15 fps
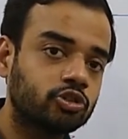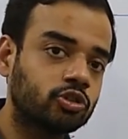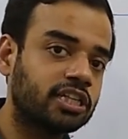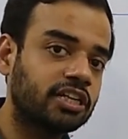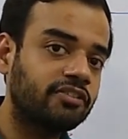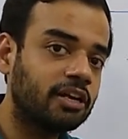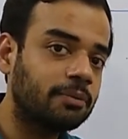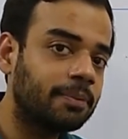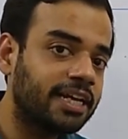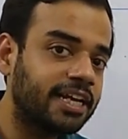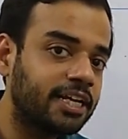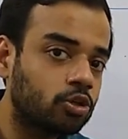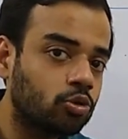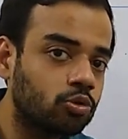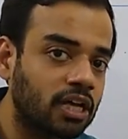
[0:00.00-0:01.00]
so they will
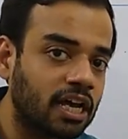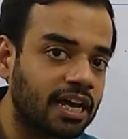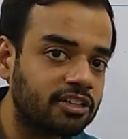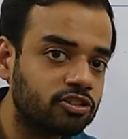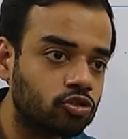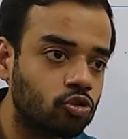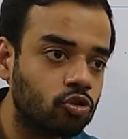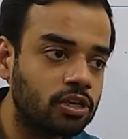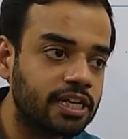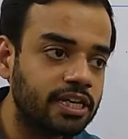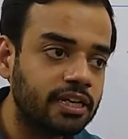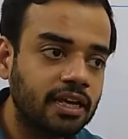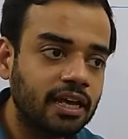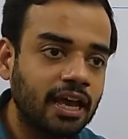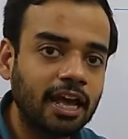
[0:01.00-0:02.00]
begin to die
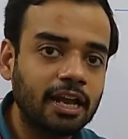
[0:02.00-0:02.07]
slowly,